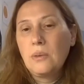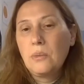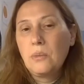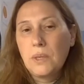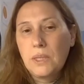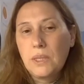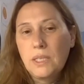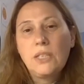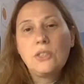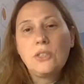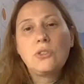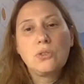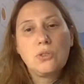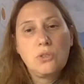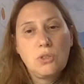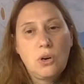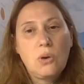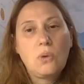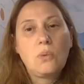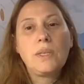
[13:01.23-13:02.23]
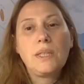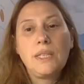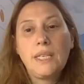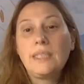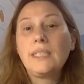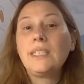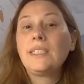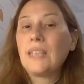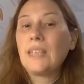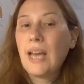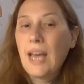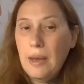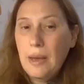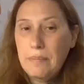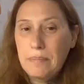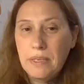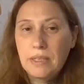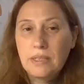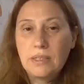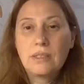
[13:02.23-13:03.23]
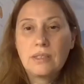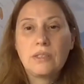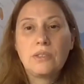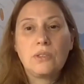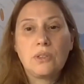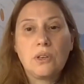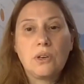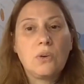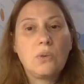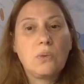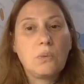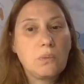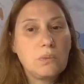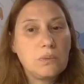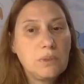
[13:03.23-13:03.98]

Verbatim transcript: We need to know. We need it happened. You know,